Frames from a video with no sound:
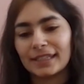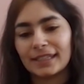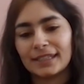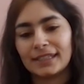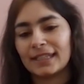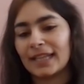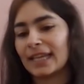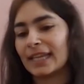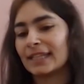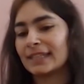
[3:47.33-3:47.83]

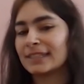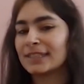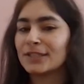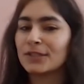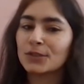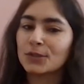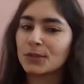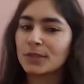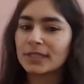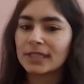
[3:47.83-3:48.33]
Like
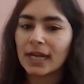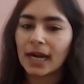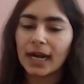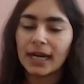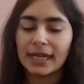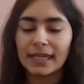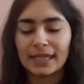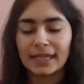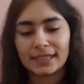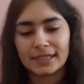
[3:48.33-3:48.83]
just to
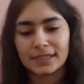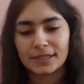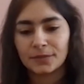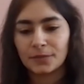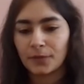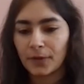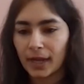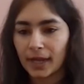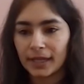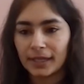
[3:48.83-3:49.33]
start, it's
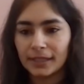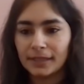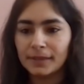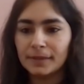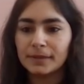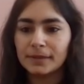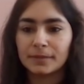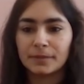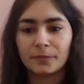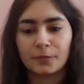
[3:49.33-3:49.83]
fine
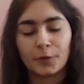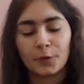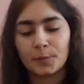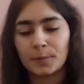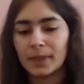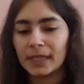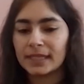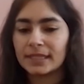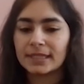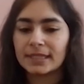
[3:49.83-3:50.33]
for
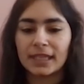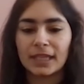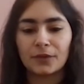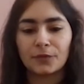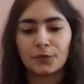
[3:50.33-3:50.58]
basic.